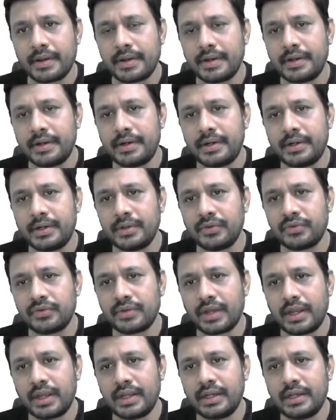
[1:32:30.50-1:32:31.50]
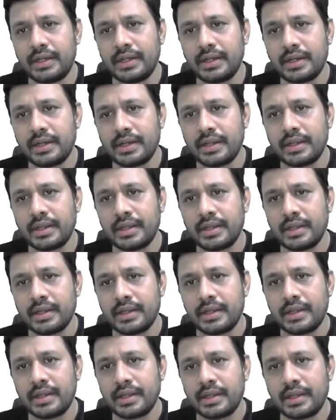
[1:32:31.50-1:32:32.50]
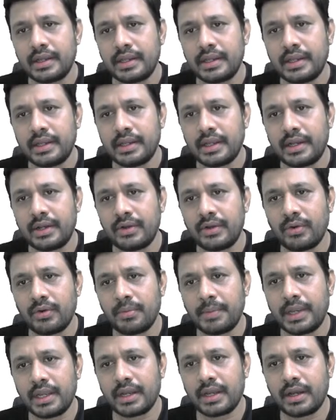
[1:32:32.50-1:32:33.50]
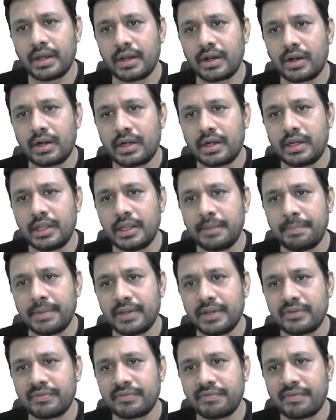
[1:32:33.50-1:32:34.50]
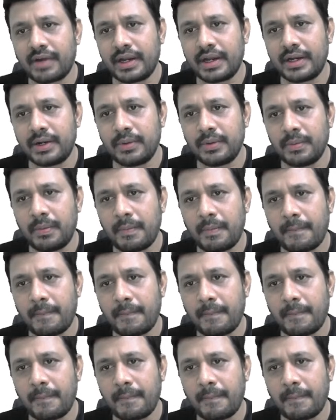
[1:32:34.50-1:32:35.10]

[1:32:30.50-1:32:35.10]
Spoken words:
into sine n omega naught t plus phi 2